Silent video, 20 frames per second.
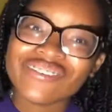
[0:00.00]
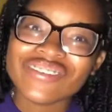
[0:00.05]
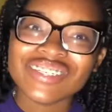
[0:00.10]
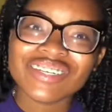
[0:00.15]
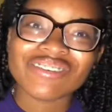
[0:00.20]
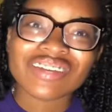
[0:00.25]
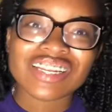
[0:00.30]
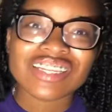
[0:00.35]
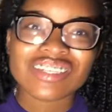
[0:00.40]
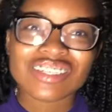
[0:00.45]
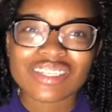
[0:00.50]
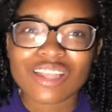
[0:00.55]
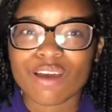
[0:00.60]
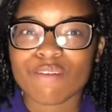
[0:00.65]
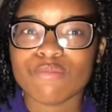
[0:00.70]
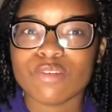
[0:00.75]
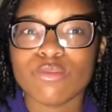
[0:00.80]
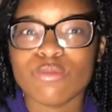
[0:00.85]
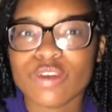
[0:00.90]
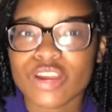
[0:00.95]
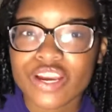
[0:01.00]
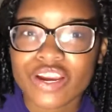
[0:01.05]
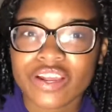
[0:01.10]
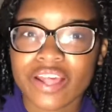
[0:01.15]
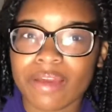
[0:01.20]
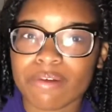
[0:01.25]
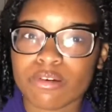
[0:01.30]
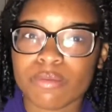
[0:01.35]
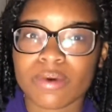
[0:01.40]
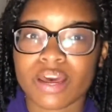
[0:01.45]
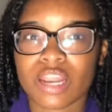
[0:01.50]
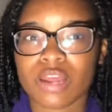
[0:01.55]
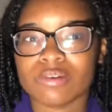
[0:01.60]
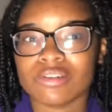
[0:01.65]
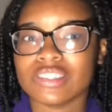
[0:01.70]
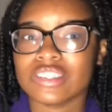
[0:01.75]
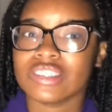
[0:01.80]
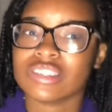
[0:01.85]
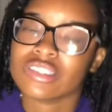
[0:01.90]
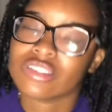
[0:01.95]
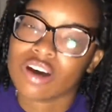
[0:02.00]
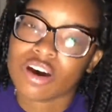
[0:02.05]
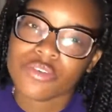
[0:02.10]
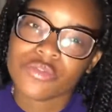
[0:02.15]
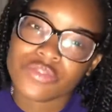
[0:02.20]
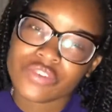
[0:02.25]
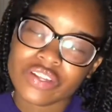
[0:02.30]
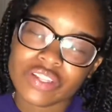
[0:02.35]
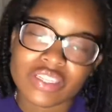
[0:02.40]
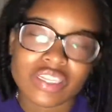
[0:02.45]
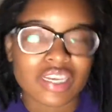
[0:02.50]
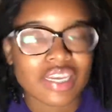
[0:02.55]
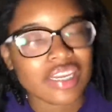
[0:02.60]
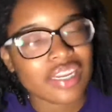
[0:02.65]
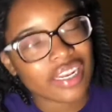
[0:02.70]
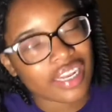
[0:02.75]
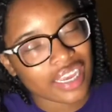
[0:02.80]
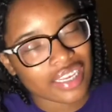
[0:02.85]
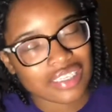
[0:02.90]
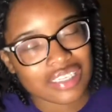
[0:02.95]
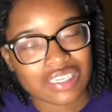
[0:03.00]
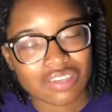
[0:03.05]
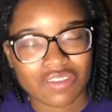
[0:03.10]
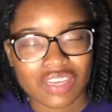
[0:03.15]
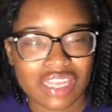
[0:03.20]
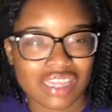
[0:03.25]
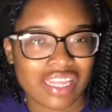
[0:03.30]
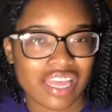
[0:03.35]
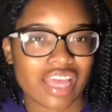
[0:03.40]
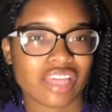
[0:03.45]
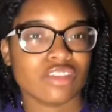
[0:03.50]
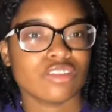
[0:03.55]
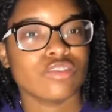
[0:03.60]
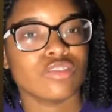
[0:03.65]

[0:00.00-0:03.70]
when nobody looked at me weird, everybody was just all friendly and nice, stuff like that.